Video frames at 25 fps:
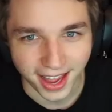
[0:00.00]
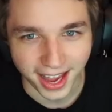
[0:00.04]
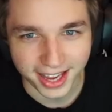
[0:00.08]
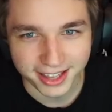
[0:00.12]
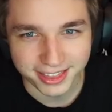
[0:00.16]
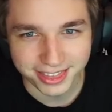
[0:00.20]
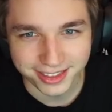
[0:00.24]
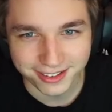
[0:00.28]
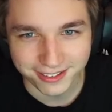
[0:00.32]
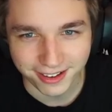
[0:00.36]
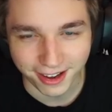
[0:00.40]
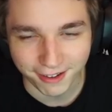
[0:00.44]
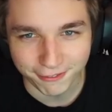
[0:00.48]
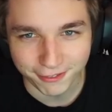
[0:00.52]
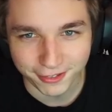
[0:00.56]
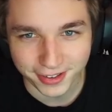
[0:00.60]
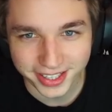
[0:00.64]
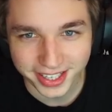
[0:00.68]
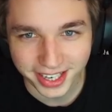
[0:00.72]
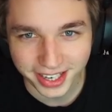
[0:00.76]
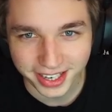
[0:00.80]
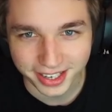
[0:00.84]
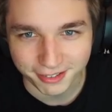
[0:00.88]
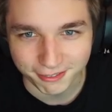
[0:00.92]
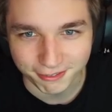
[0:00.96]
feel like
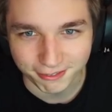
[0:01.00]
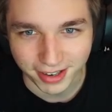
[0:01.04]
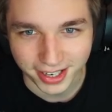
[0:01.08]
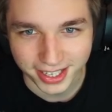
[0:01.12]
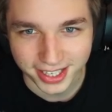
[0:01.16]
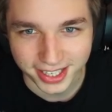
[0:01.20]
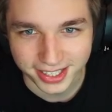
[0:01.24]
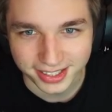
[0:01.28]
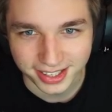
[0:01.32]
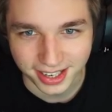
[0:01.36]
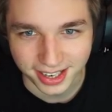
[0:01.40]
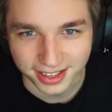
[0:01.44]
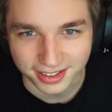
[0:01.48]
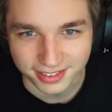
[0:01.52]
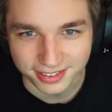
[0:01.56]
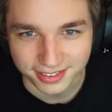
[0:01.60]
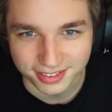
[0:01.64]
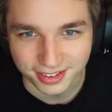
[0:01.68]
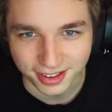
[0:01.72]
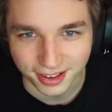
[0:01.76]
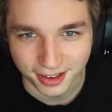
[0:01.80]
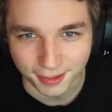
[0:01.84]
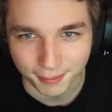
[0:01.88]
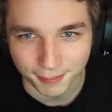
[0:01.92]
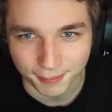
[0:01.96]
I can recognize
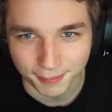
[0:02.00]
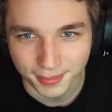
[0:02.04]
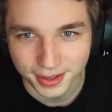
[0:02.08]
some.